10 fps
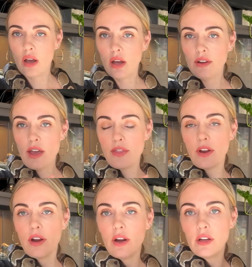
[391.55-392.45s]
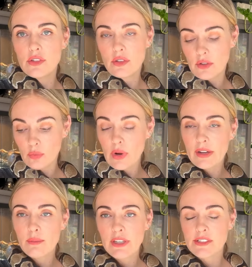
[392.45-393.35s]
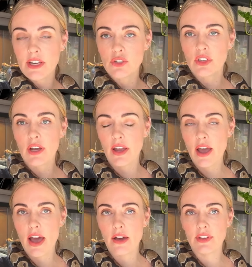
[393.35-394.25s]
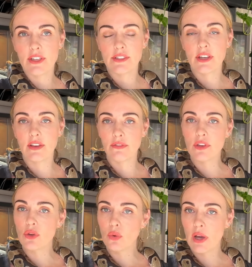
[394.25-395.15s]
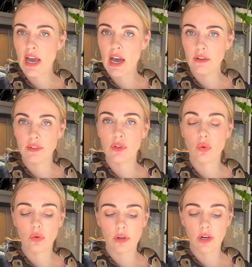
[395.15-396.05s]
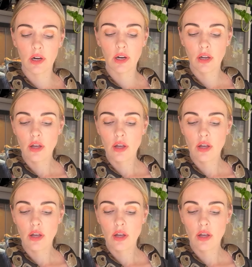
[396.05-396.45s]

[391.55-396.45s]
Another recommendation I have is if you have your